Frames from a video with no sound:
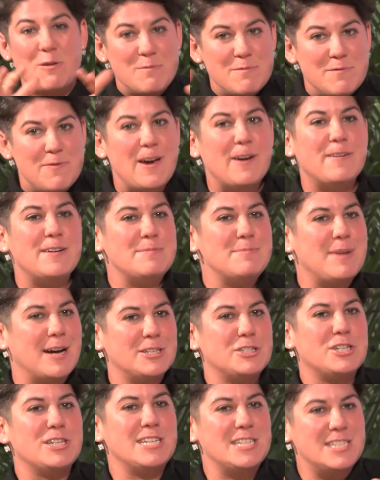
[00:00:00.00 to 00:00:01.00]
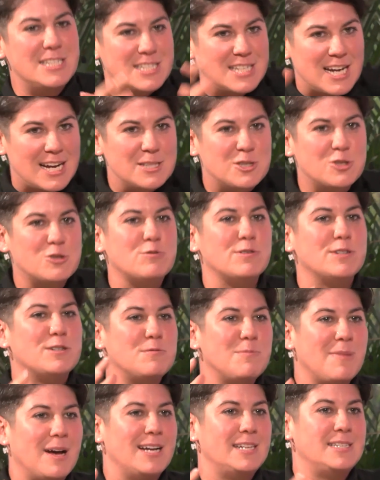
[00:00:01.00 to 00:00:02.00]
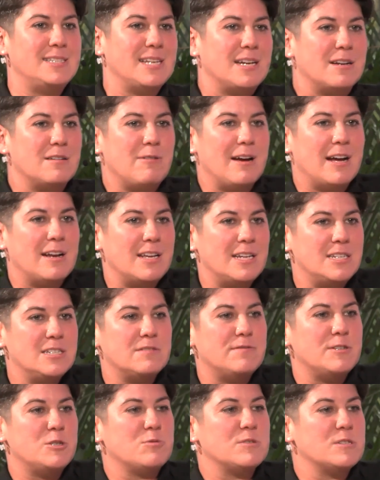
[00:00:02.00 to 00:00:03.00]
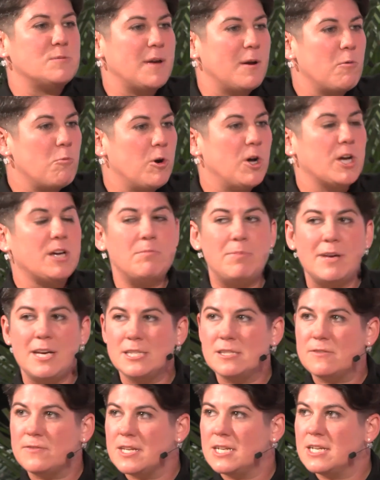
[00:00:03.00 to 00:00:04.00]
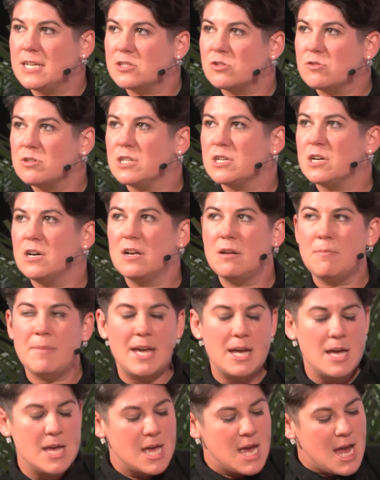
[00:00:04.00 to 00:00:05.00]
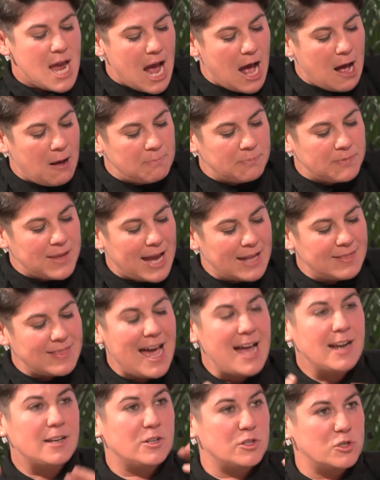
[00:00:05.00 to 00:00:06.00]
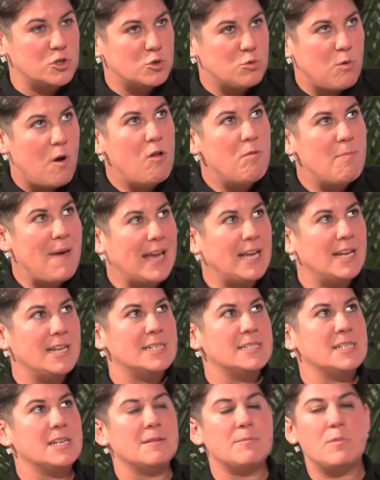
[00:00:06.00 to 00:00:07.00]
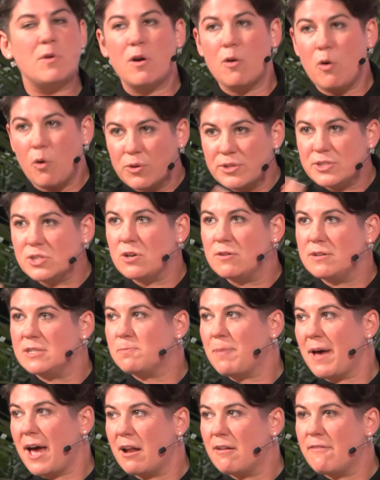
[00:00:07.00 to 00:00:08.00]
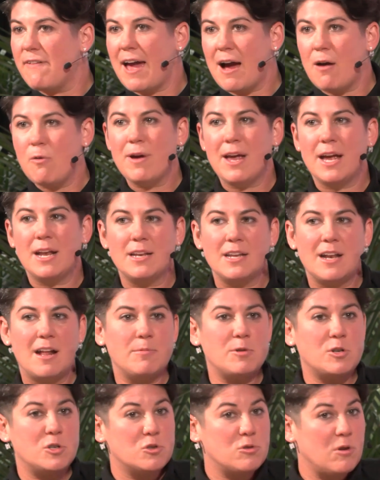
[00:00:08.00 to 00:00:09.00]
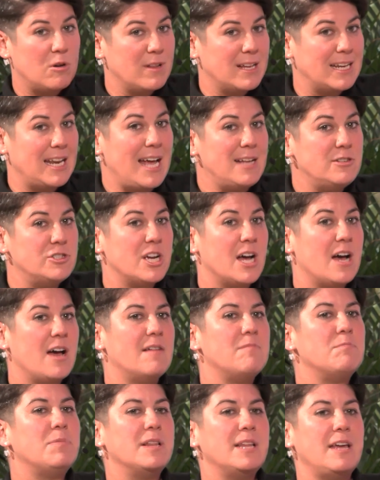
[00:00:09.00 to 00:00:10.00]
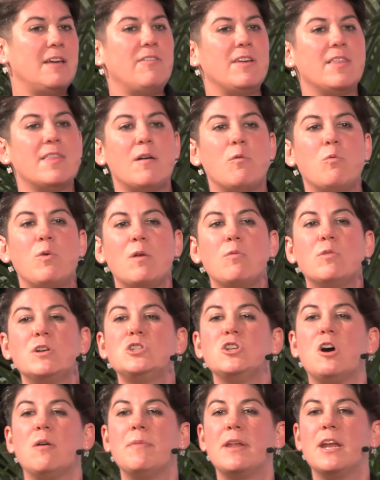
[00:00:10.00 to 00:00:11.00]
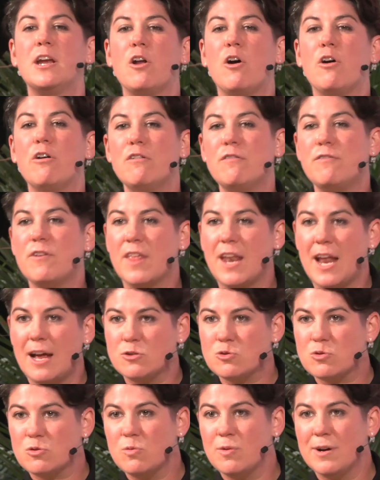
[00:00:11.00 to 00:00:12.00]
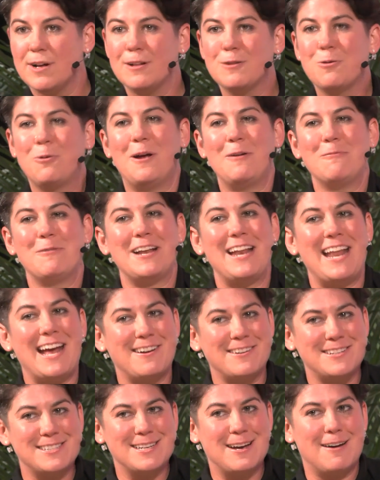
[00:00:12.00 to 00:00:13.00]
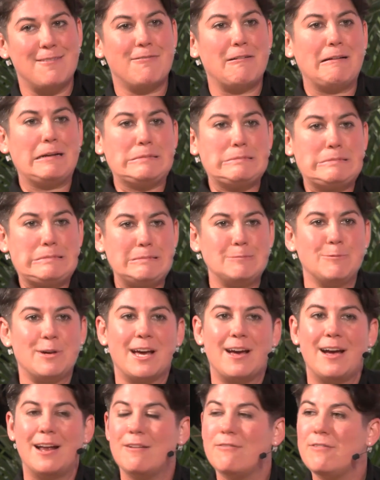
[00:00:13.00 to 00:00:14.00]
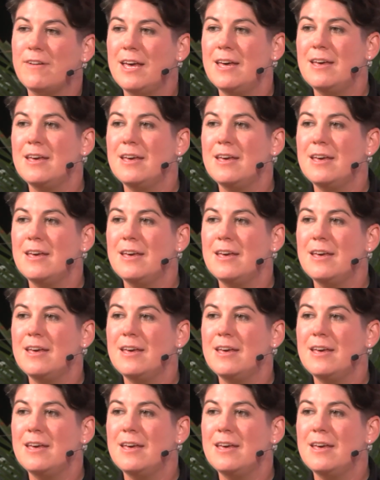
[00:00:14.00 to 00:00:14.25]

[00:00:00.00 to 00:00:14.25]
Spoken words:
very much an industrial mindset around individuals being worker bees for the industrial economy. And that control mechanism also is part of how we ended up controlling nature and believing that we were dominant over the natural world, when we're now discovering we're kind of